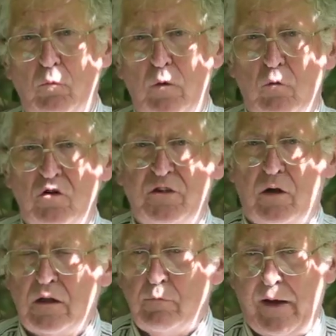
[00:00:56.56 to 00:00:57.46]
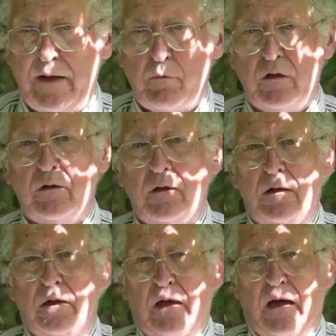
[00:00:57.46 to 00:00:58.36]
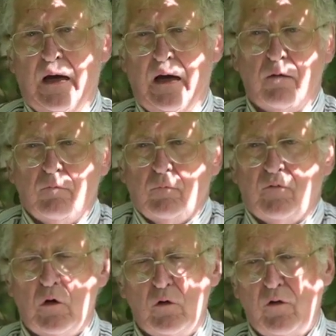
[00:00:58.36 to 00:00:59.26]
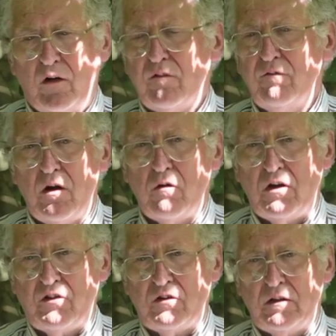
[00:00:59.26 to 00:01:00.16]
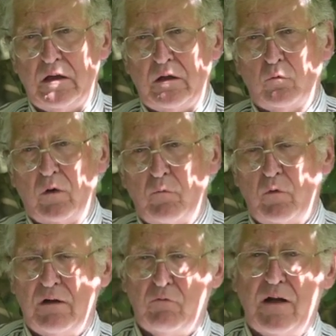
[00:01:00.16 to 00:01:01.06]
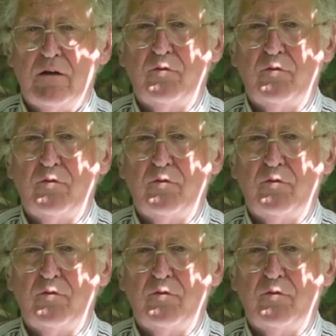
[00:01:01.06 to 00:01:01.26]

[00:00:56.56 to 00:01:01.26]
we were studying the Bible, until very recently, when we read the